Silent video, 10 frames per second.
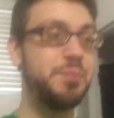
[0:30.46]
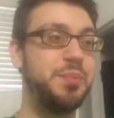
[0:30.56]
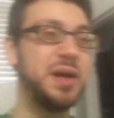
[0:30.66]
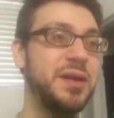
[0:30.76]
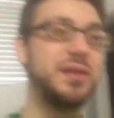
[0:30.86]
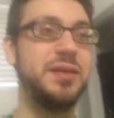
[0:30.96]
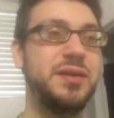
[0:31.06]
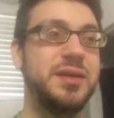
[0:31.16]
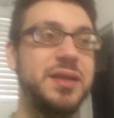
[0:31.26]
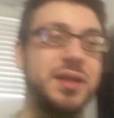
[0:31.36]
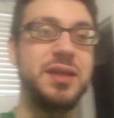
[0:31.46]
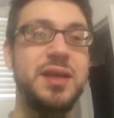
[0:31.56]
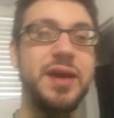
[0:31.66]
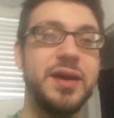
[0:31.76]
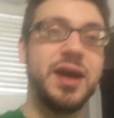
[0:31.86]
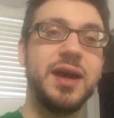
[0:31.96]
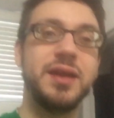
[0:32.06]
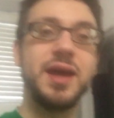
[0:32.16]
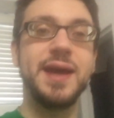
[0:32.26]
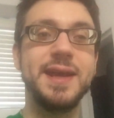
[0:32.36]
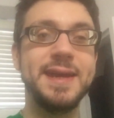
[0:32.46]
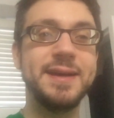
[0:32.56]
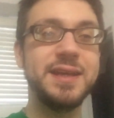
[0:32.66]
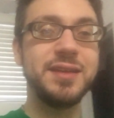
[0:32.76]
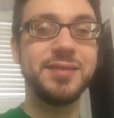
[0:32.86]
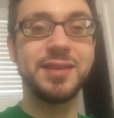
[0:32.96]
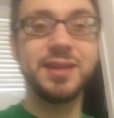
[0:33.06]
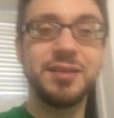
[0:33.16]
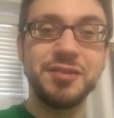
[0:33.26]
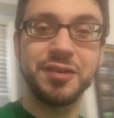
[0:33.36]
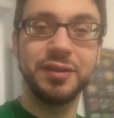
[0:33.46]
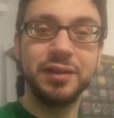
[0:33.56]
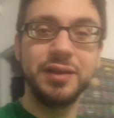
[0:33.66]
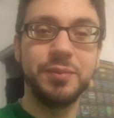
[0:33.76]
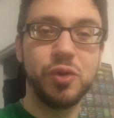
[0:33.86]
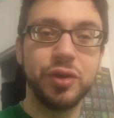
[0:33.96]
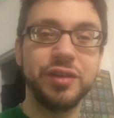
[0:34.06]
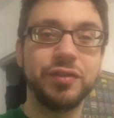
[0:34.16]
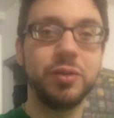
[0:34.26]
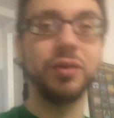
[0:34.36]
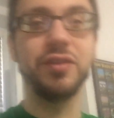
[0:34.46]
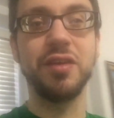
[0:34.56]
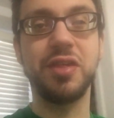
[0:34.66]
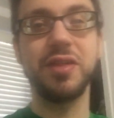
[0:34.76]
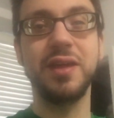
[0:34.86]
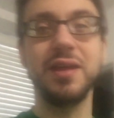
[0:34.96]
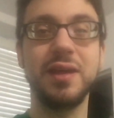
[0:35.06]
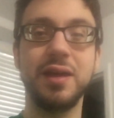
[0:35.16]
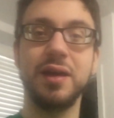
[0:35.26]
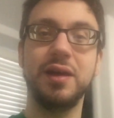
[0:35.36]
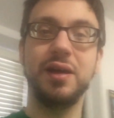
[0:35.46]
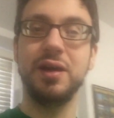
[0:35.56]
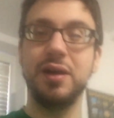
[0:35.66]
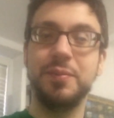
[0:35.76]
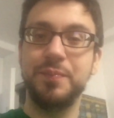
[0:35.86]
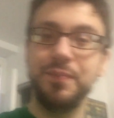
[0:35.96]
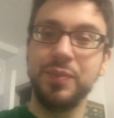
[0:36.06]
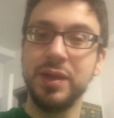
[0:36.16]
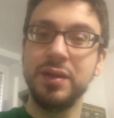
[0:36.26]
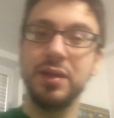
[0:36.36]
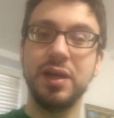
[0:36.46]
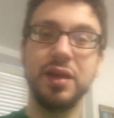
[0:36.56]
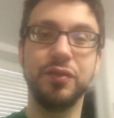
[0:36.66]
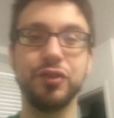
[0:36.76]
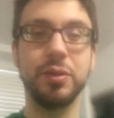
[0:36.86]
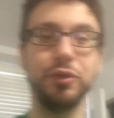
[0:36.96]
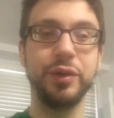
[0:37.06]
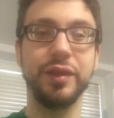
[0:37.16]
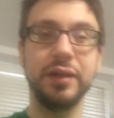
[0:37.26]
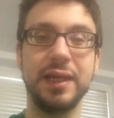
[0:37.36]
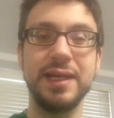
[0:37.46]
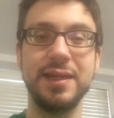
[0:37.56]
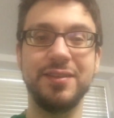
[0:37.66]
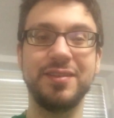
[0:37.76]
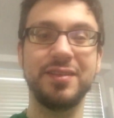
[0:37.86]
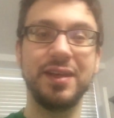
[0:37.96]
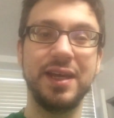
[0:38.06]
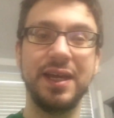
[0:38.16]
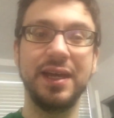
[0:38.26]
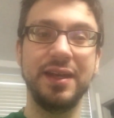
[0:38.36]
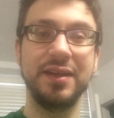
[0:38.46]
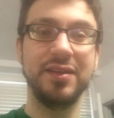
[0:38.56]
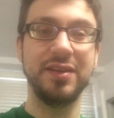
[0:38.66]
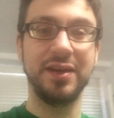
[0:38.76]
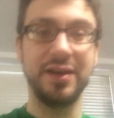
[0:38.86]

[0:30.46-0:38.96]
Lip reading: But yeah, at night things are a little more difficult to see. I have trouble with light, and